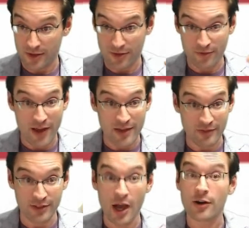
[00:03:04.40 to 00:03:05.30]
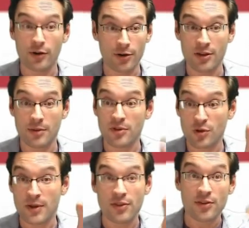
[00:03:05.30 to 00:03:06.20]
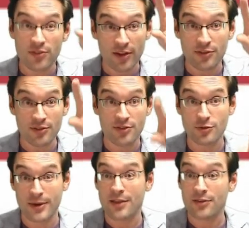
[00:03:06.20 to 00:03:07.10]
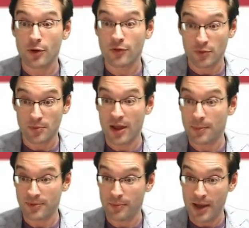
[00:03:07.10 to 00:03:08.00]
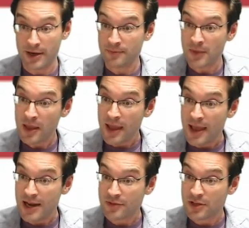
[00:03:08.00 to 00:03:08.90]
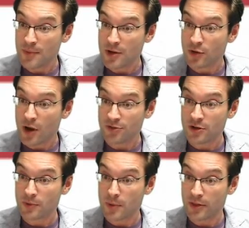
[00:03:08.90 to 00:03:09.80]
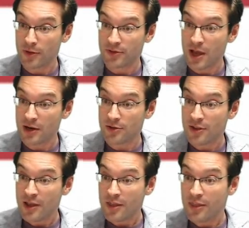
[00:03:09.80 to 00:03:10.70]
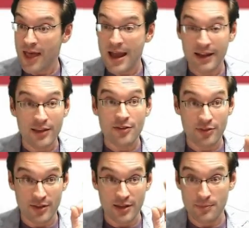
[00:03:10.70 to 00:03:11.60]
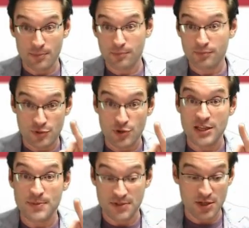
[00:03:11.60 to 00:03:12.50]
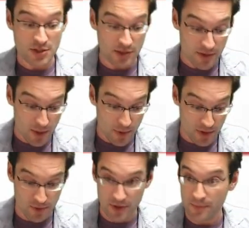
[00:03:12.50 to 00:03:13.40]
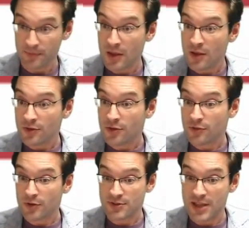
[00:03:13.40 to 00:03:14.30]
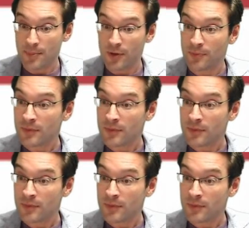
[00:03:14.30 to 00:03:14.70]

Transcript: the five gutters in between the six strands going from top to bottom. And every time we cross over one of those gutters, that is the transposition that we're using. So for example,